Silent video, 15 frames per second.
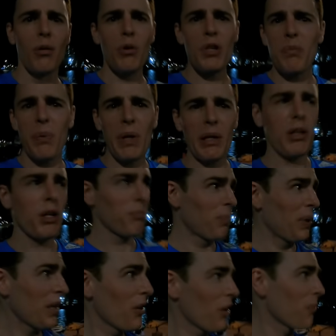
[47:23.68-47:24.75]
What's plan
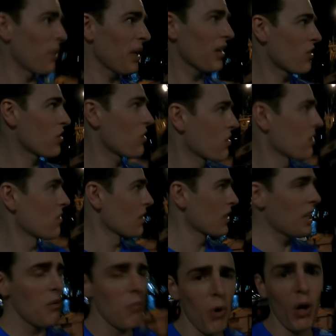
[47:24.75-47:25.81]
B gonna be? Just
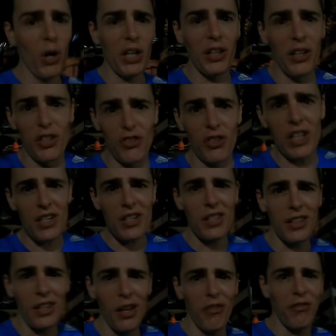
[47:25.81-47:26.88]
keep walking the streets
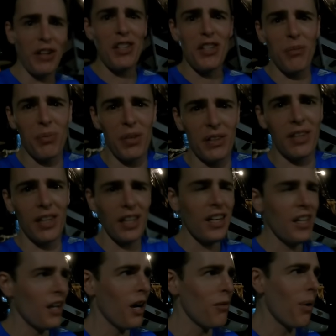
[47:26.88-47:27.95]
until I find something to
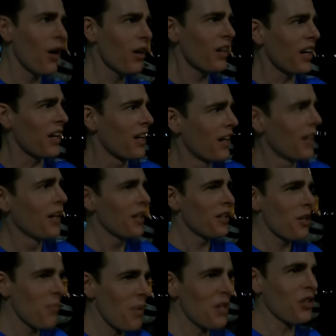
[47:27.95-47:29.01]
eat. I'm hungry.
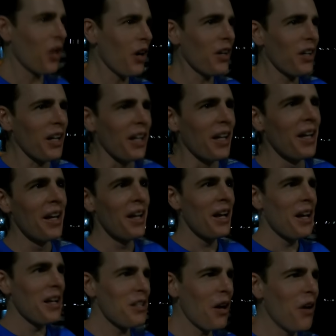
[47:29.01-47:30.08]
Your man's hungry.
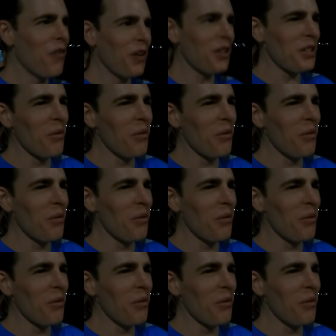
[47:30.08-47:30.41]
He's after